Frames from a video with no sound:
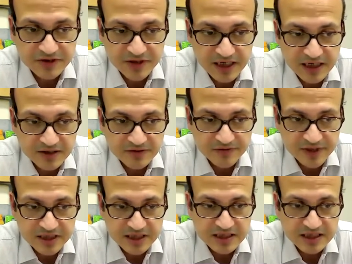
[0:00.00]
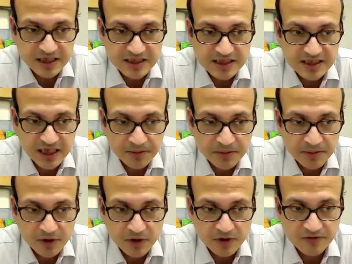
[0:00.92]
rate, which is a
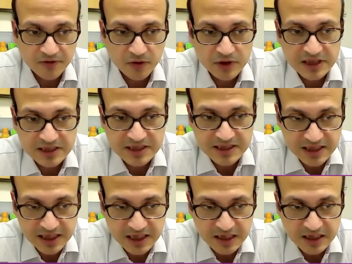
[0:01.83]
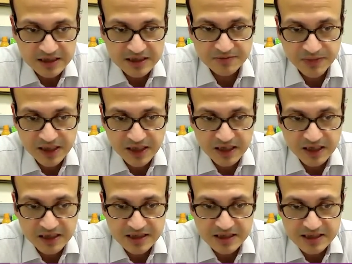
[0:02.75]
sum of all the CRs,
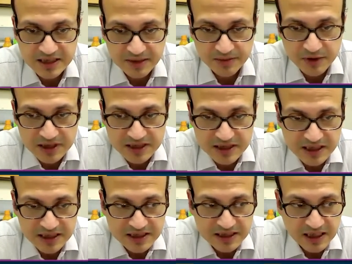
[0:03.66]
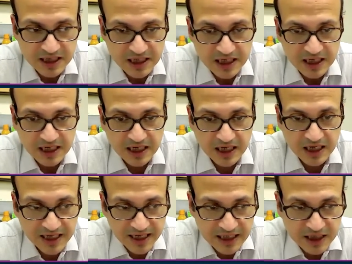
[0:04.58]
PRs, and stable disease.
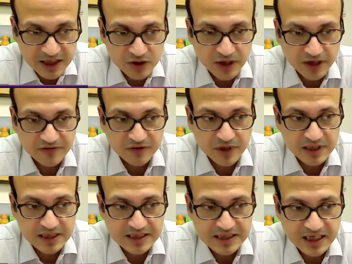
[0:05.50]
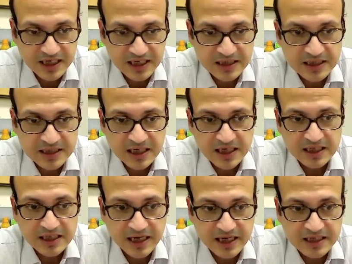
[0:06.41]
Again, you have to understand
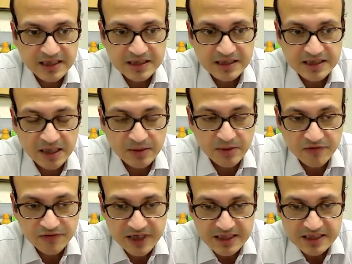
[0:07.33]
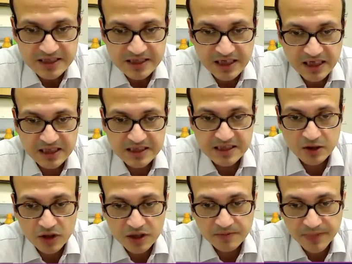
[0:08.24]
that some of this is
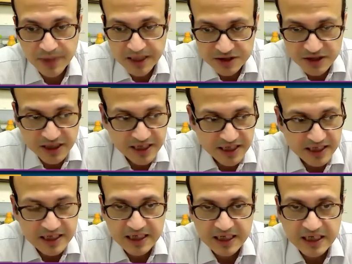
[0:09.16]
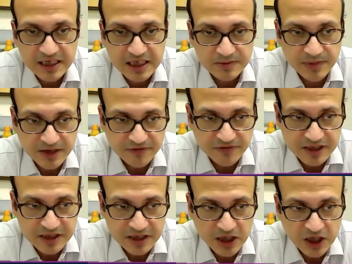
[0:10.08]
not measuring any clinical benefit.
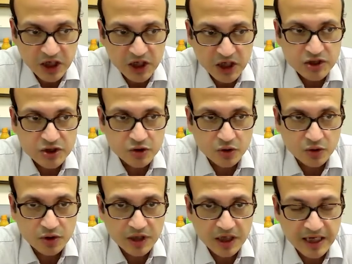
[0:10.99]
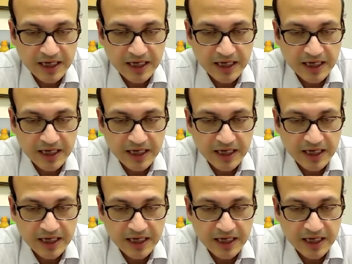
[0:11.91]
So